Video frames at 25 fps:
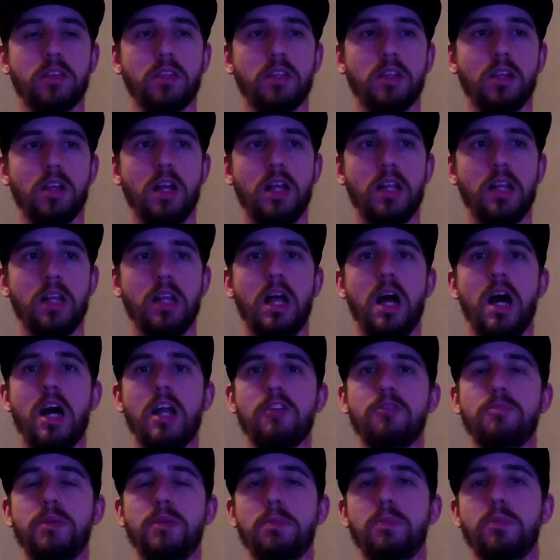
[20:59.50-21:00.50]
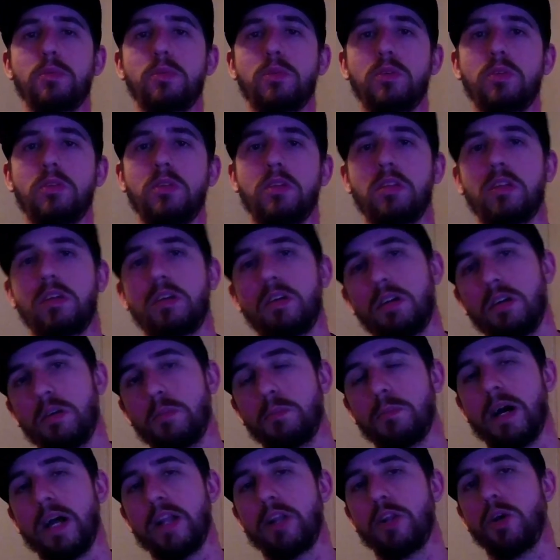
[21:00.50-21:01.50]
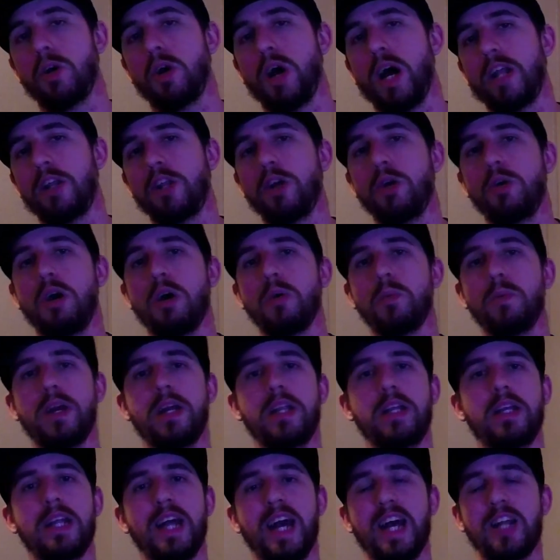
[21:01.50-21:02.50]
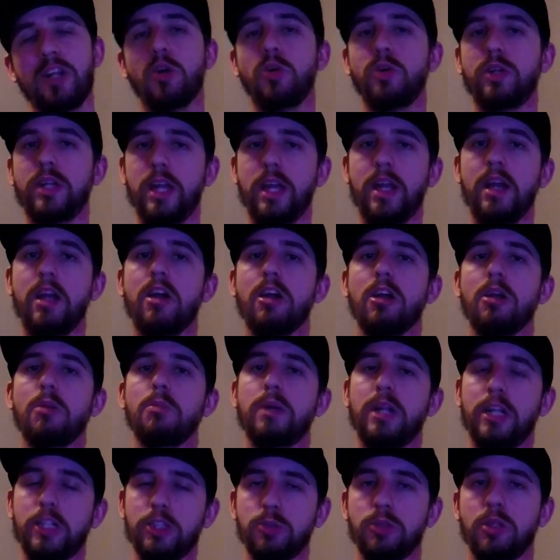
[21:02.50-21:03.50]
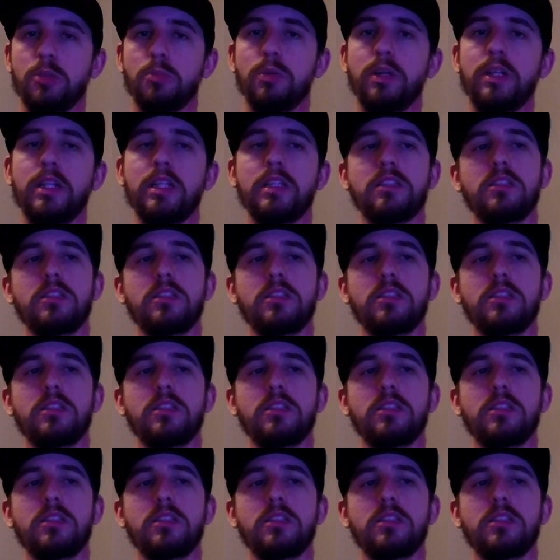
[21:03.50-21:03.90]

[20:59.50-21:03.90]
a lot of people, I know already, and I don't care, but I just want to bring this